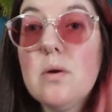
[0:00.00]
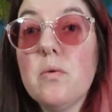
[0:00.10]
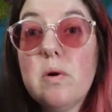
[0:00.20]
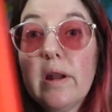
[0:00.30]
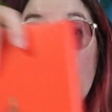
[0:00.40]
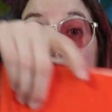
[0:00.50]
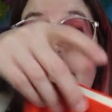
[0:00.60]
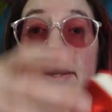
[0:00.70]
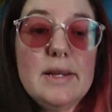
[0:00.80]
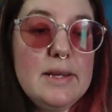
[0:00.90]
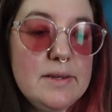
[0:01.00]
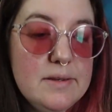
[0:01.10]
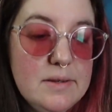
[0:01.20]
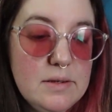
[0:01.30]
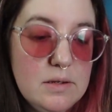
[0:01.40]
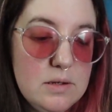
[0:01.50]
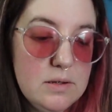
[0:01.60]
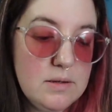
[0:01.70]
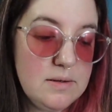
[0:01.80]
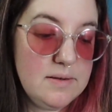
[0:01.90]
what I already
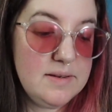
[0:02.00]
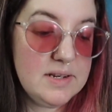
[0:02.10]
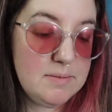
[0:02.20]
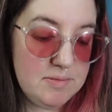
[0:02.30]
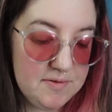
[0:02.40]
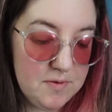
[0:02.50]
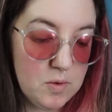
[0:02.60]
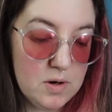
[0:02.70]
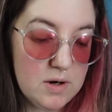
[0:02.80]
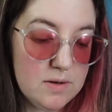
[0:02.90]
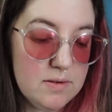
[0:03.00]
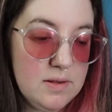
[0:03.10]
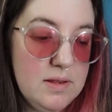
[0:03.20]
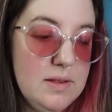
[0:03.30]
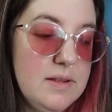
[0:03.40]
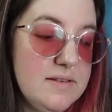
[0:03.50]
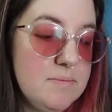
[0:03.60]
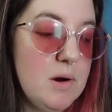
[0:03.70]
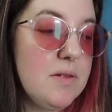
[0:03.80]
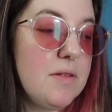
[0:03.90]
did before this
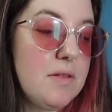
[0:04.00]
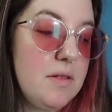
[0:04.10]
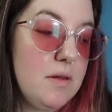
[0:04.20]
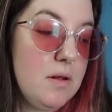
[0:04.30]
month,